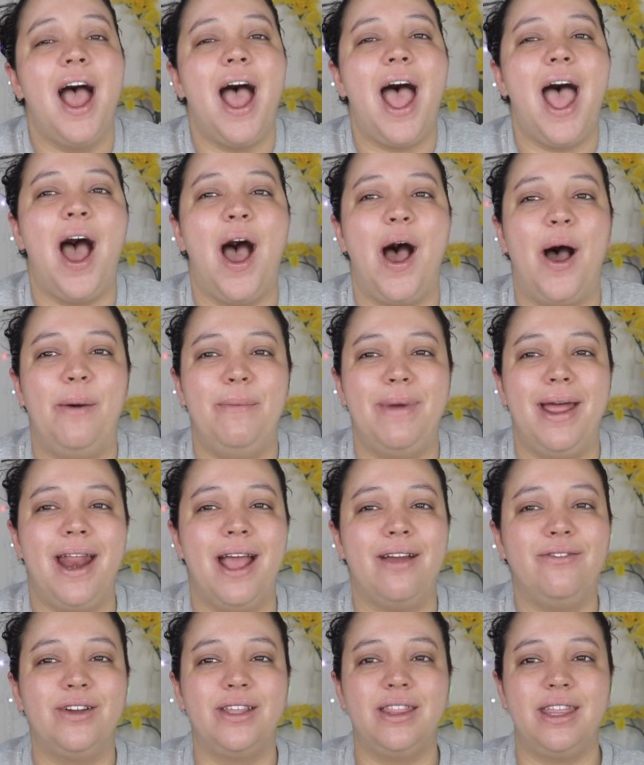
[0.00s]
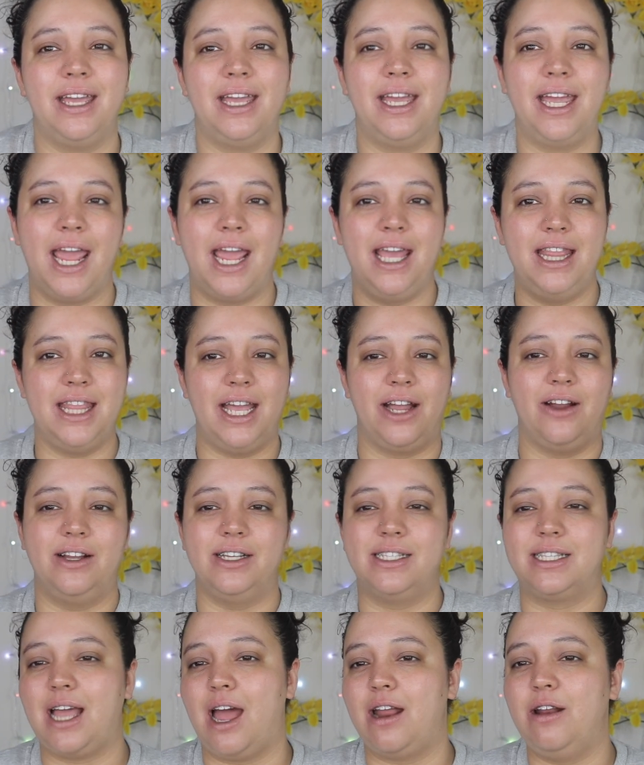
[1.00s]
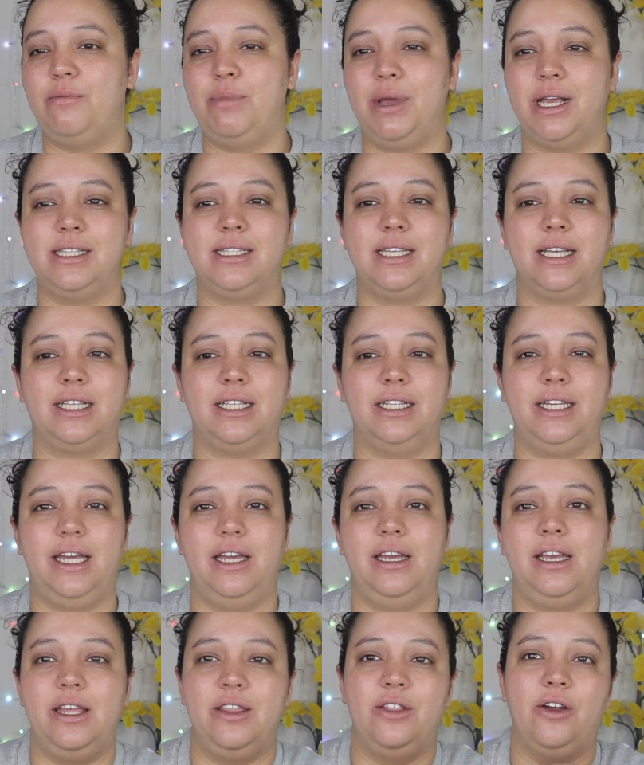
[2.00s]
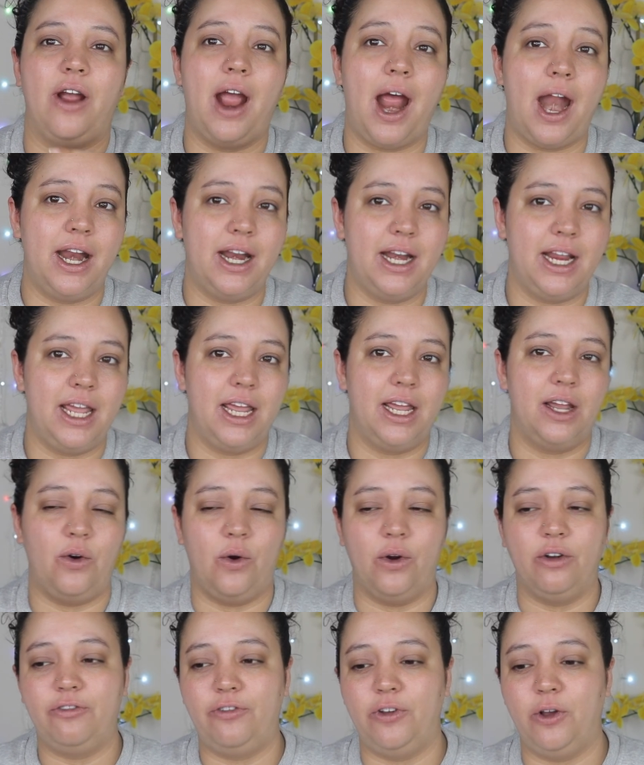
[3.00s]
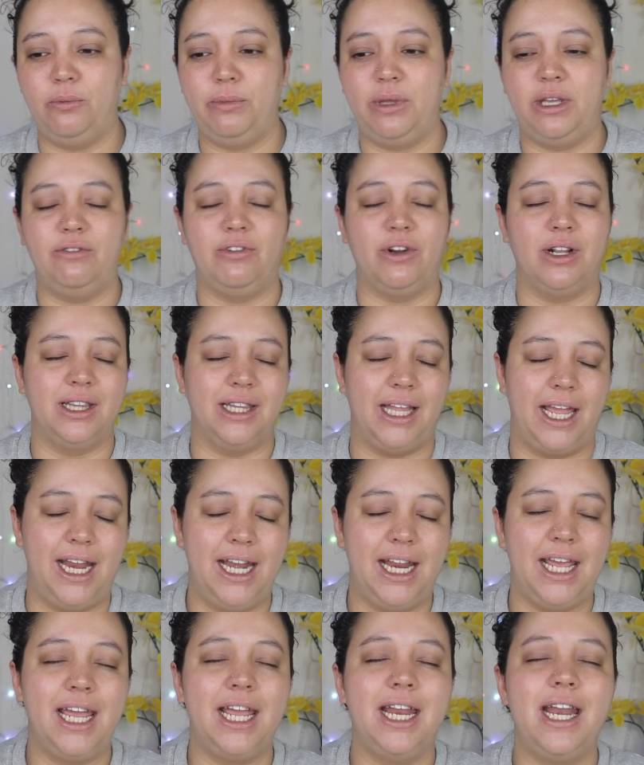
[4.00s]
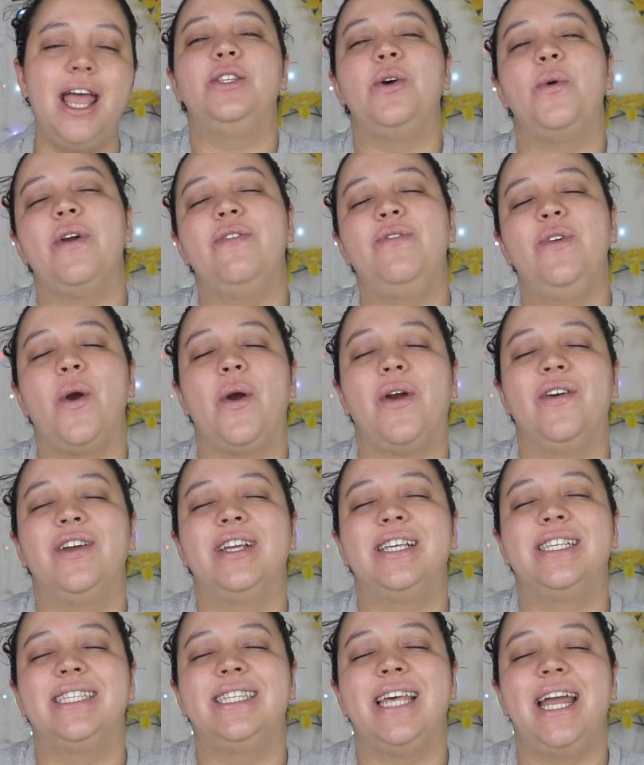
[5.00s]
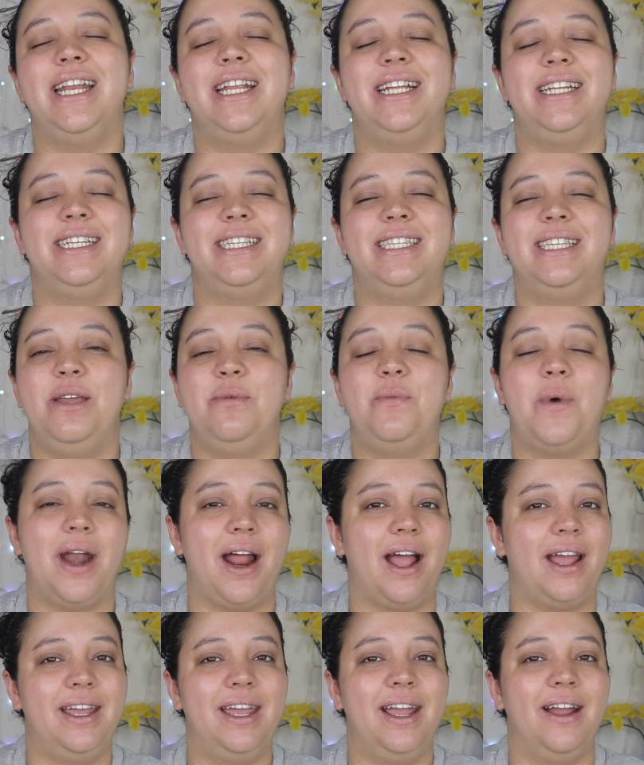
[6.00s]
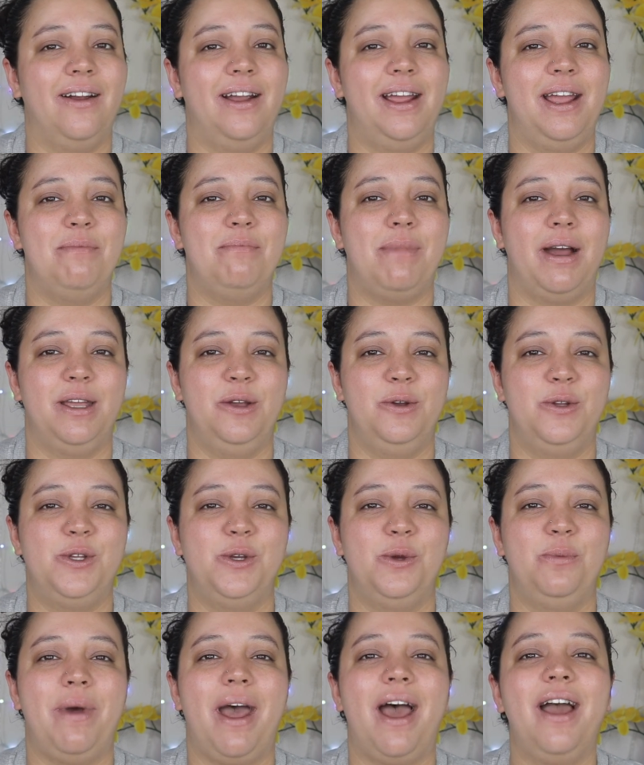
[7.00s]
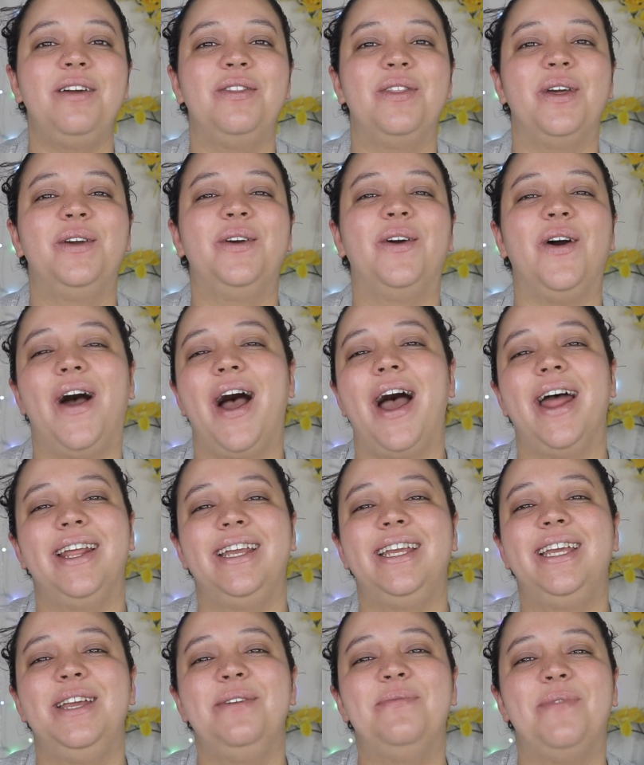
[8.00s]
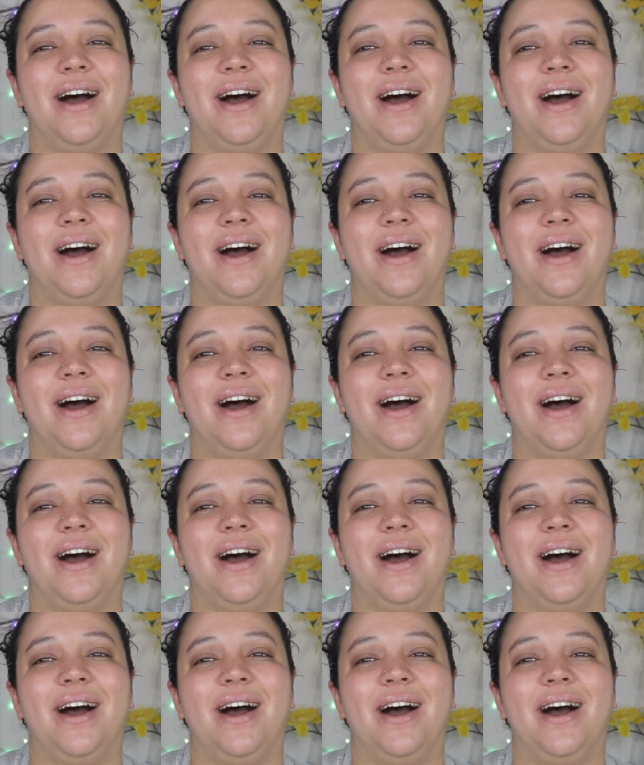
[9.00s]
um, and everything in there is kind of basically either editing or filming related. So if you are excited to see what I carry in my YouTube bag, then go ahead and keep